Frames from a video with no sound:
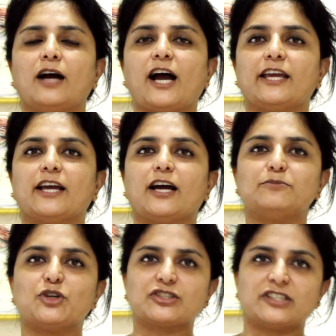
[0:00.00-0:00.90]
Hi,
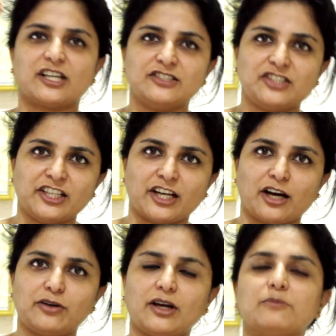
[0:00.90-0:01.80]
I'm Dr. Ranjani
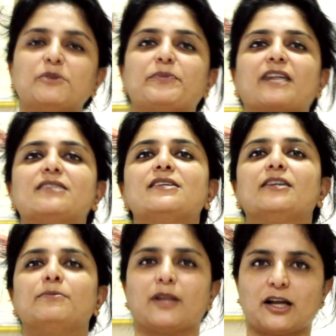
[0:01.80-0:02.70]
Rao. I'm a
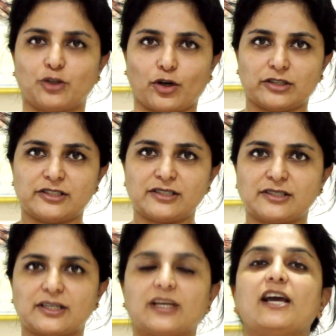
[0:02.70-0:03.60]
practicing
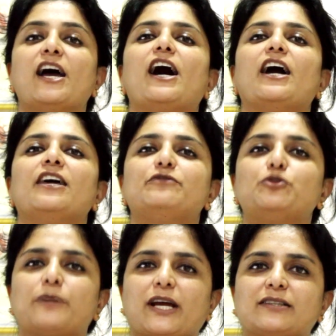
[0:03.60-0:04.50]
implantologist. I have
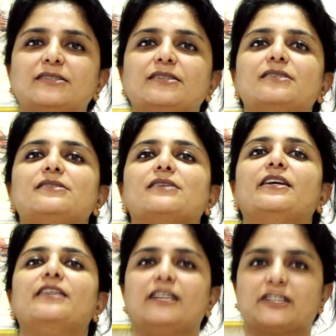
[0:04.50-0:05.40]
two practices
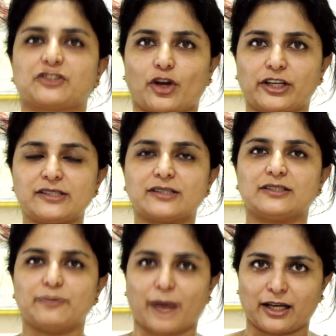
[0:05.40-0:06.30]
in Electronic
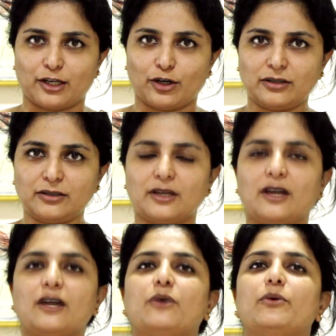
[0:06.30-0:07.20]
City, Bangalore.
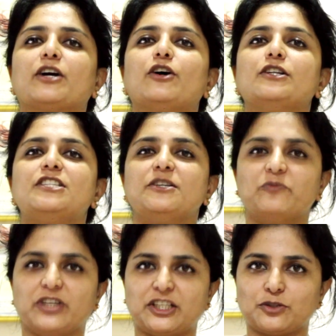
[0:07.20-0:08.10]
We're called
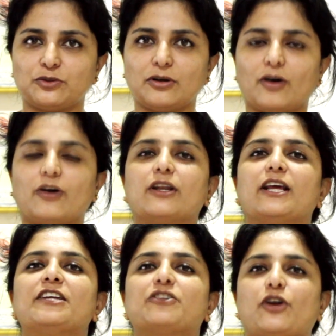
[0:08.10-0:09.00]
Team V2 or
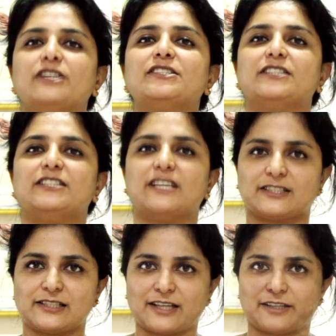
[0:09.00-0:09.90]
Electronic City
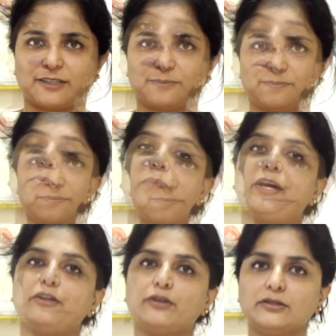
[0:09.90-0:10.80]
Dental Center.
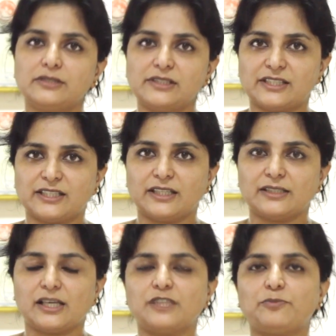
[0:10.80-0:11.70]
Periodontal
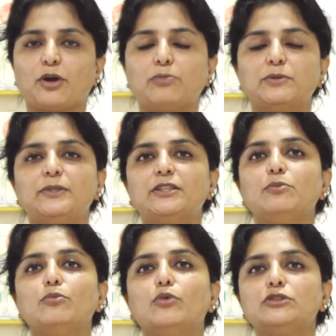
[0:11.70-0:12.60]
disease is probably the
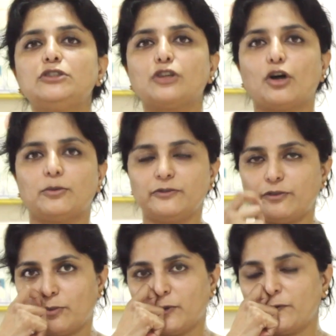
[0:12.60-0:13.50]
most common
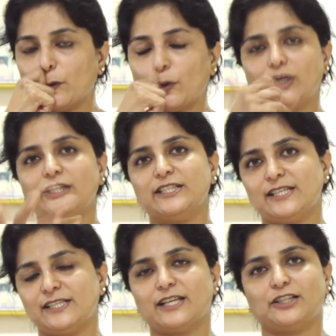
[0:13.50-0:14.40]
form of oral
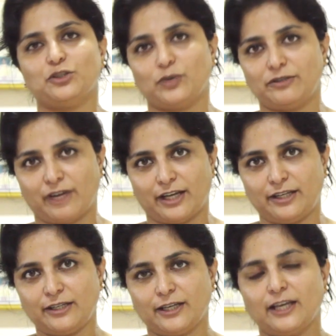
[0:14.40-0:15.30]
disease that you will find.